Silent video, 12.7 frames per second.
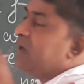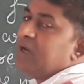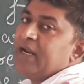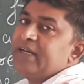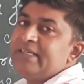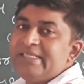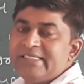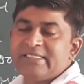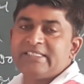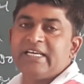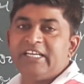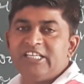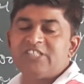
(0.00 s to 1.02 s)
and he is
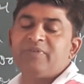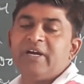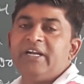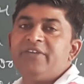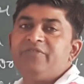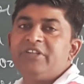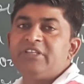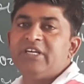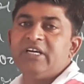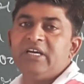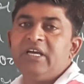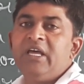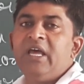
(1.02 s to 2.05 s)
satisfied with
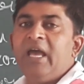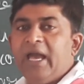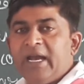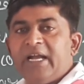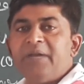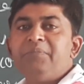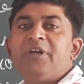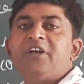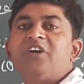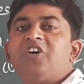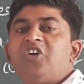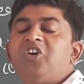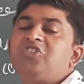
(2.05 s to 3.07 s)
the academic
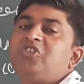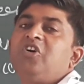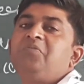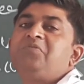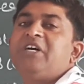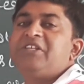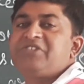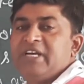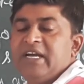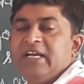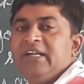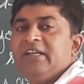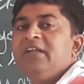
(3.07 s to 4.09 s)
growth of the
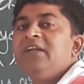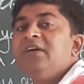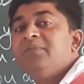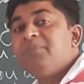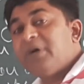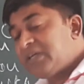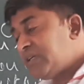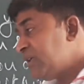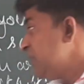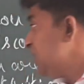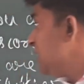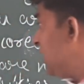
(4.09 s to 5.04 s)
child. but